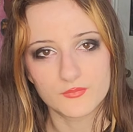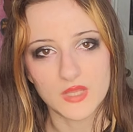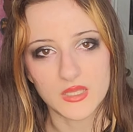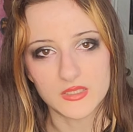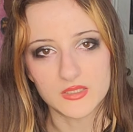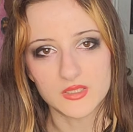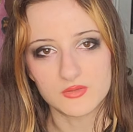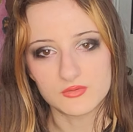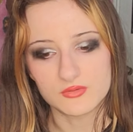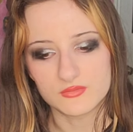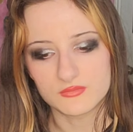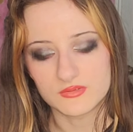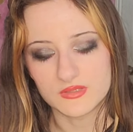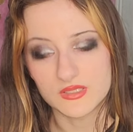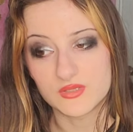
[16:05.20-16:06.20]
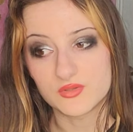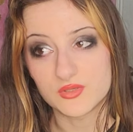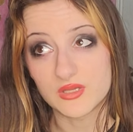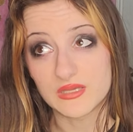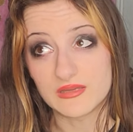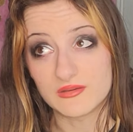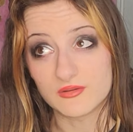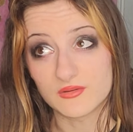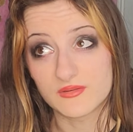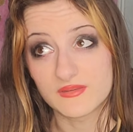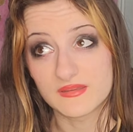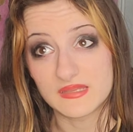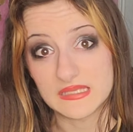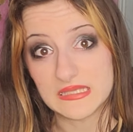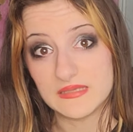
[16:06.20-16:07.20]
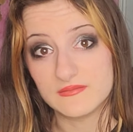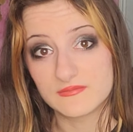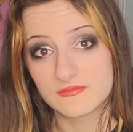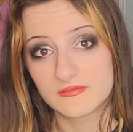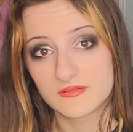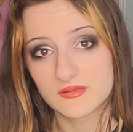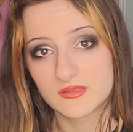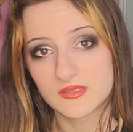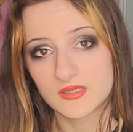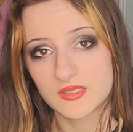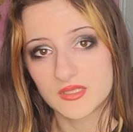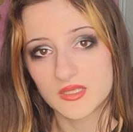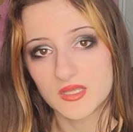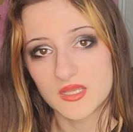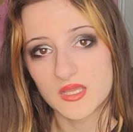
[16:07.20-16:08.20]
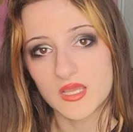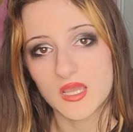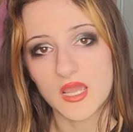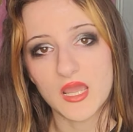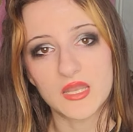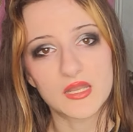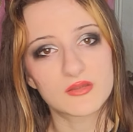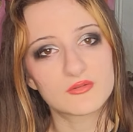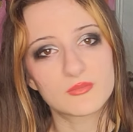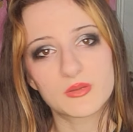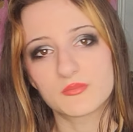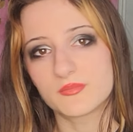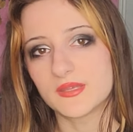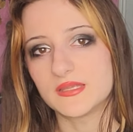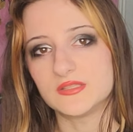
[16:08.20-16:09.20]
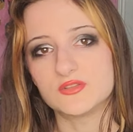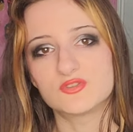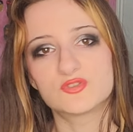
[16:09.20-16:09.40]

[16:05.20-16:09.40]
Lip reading: on New Year's Eve. And I remember being